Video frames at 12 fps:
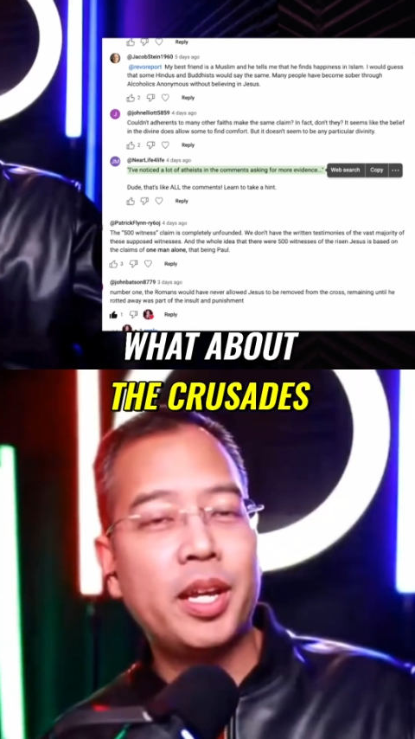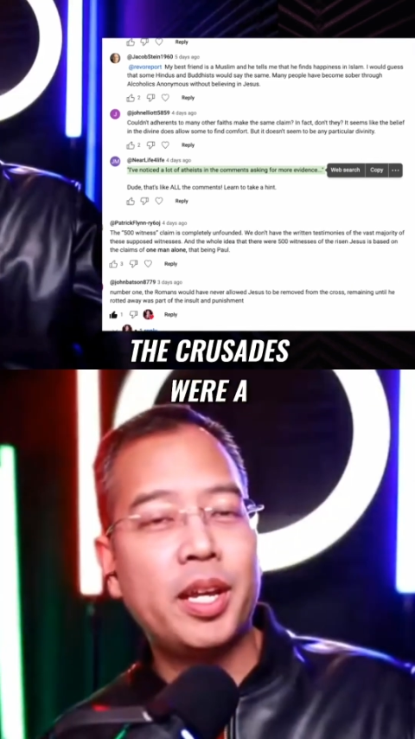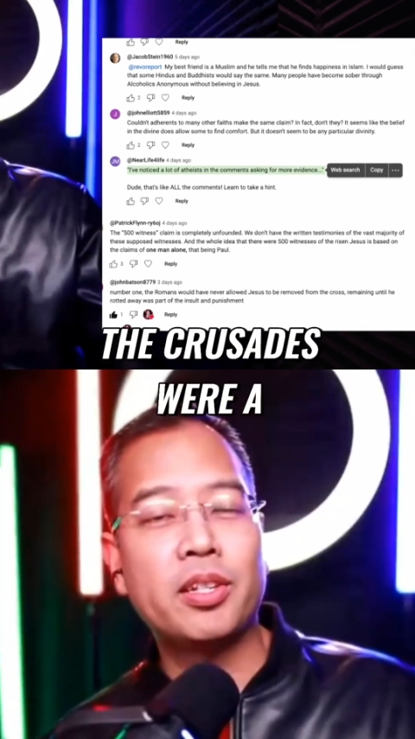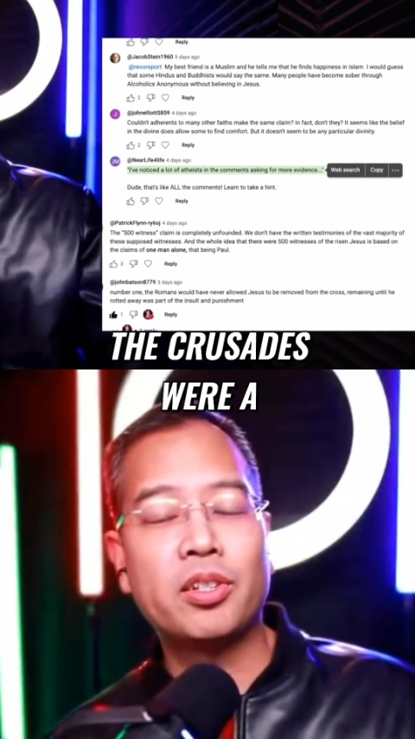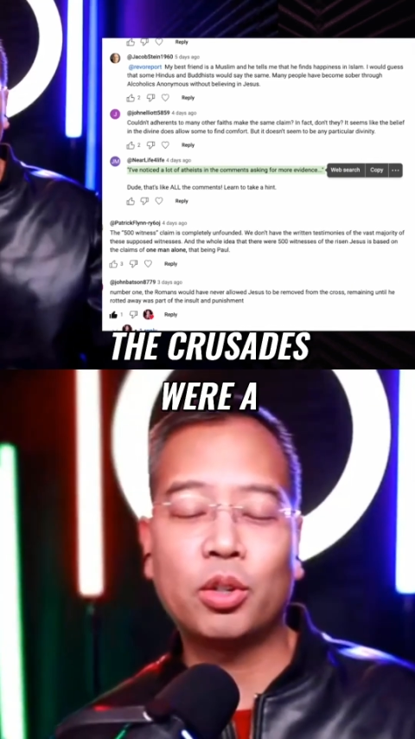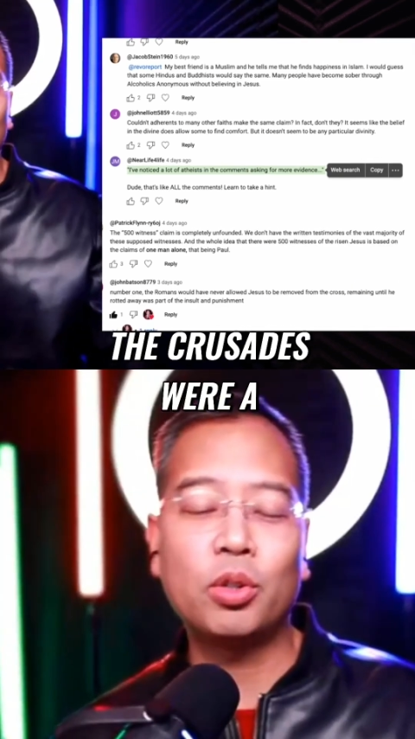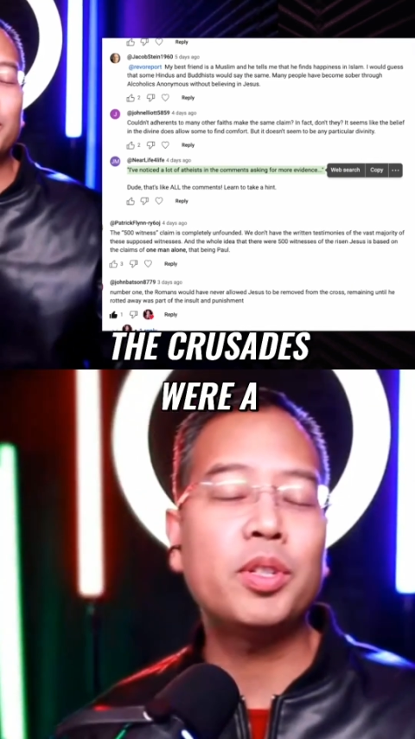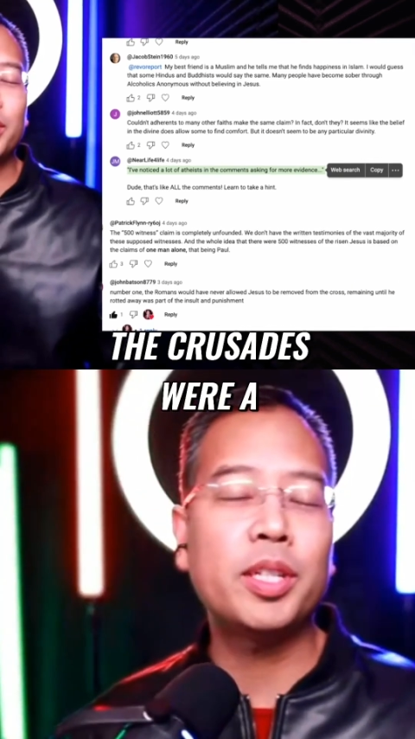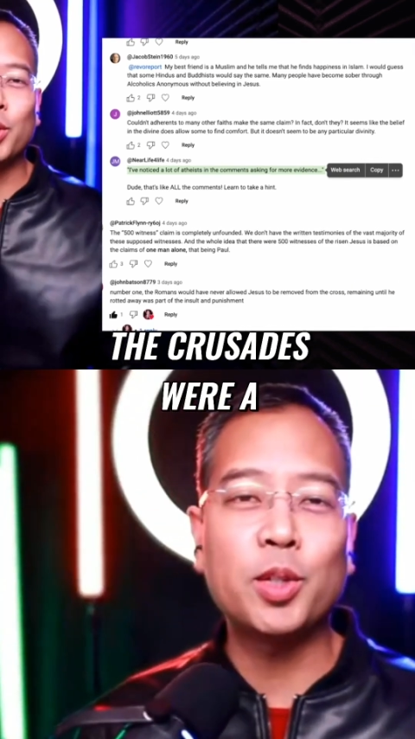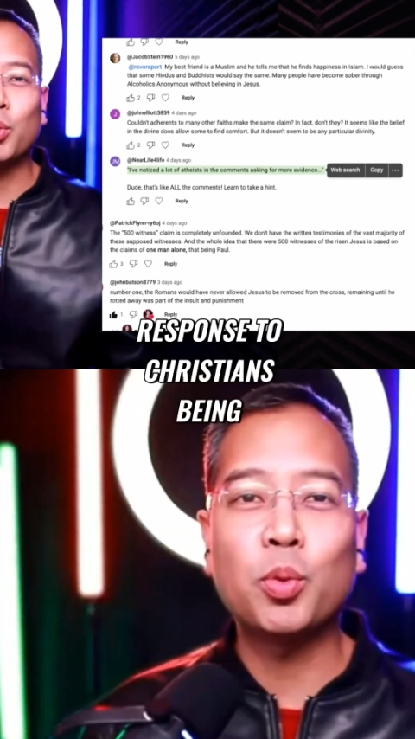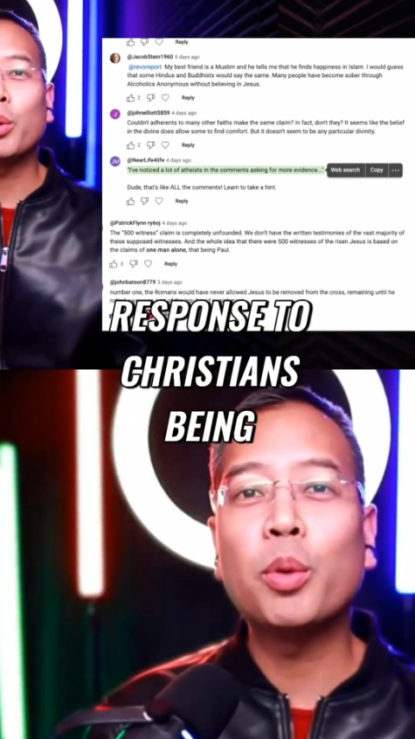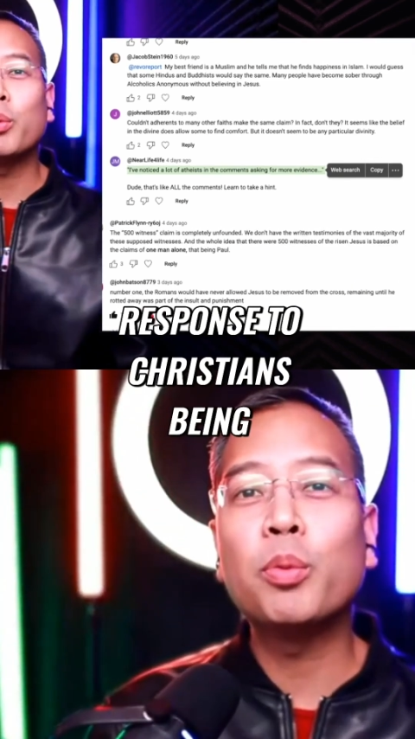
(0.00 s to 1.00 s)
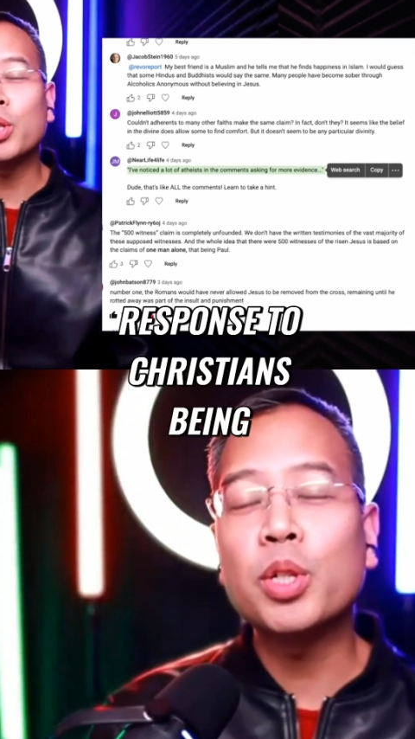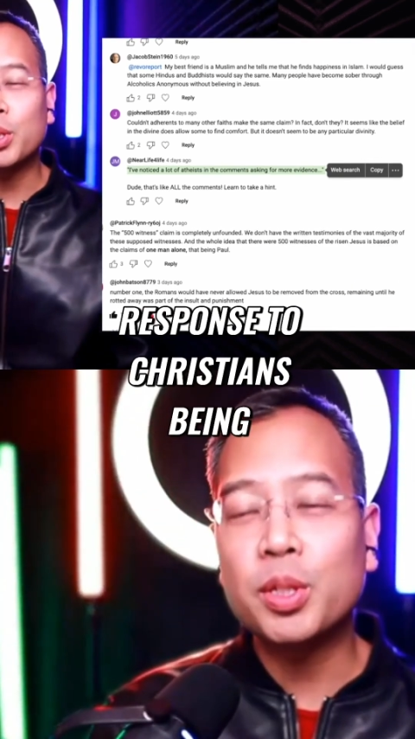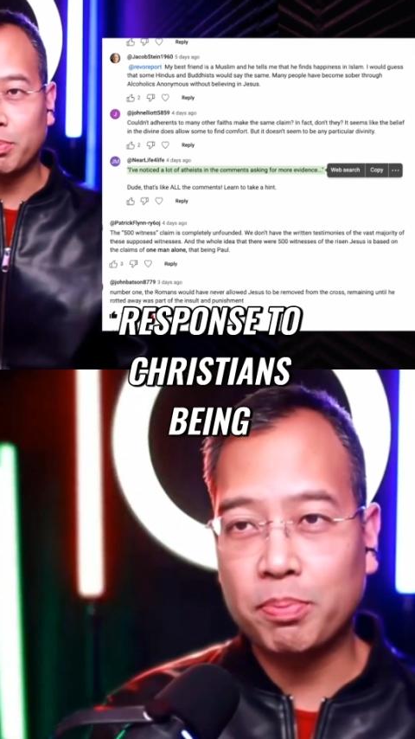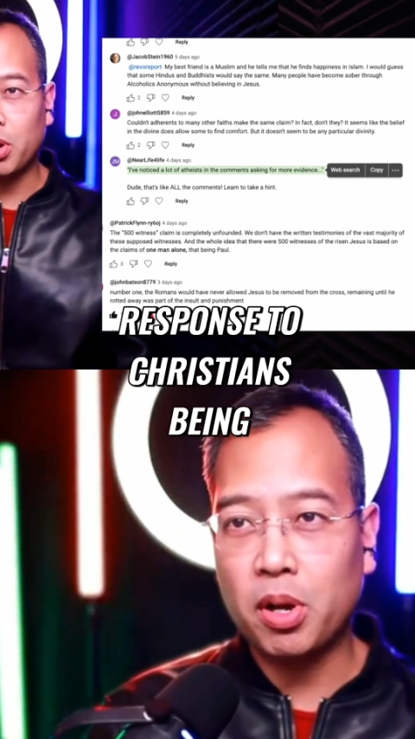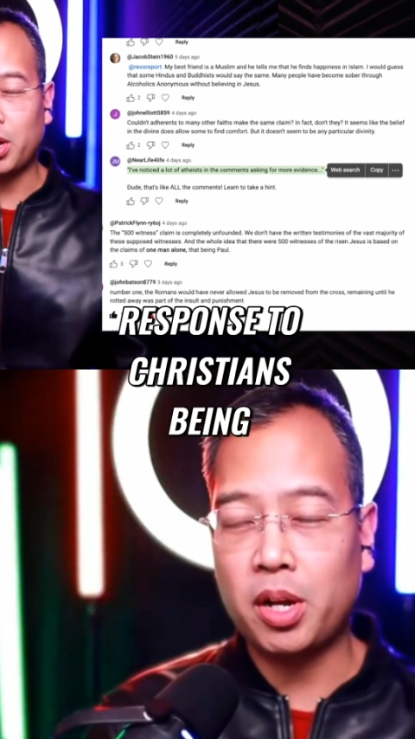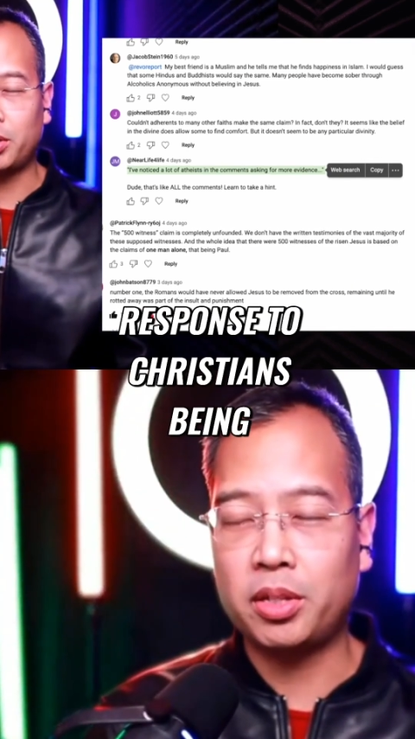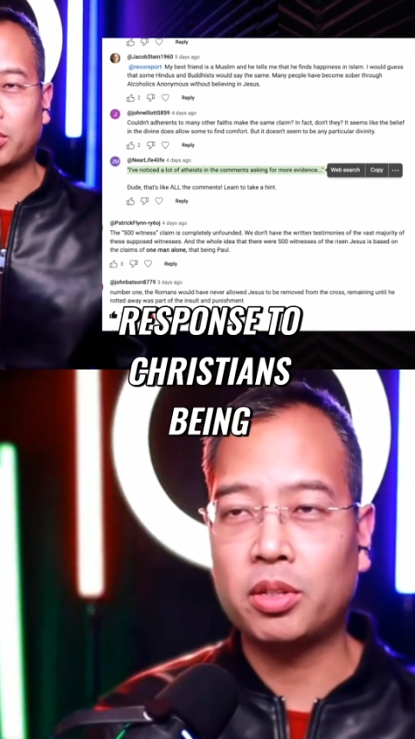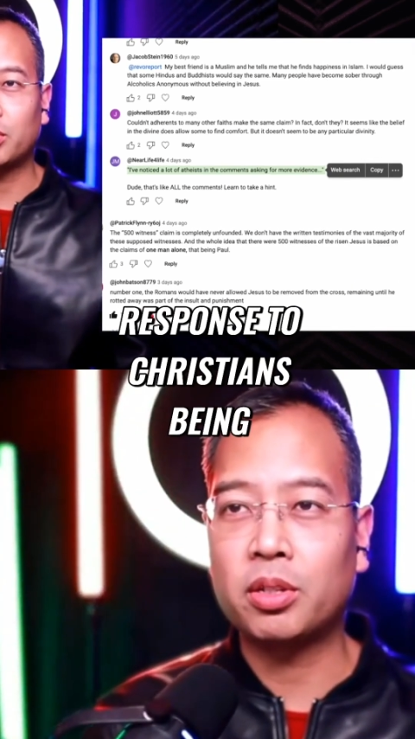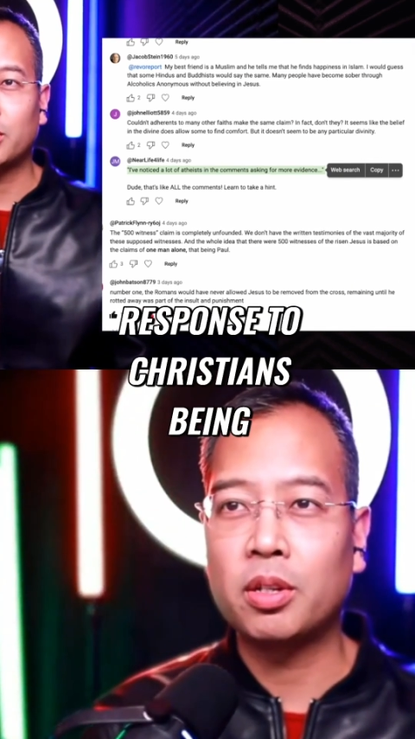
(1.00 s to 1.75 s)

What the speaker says: The Crusades were a response